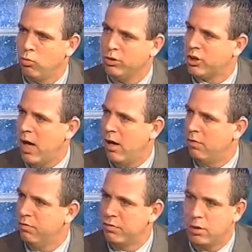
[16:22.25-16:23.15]

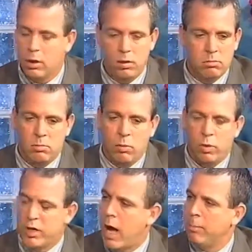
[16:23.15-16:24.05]
resolved
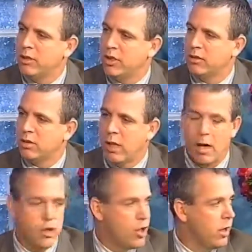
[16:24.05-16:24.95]
with common sense I,
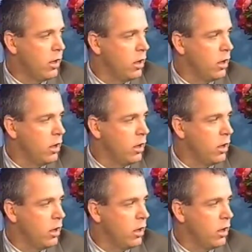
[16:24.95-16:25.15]
logic.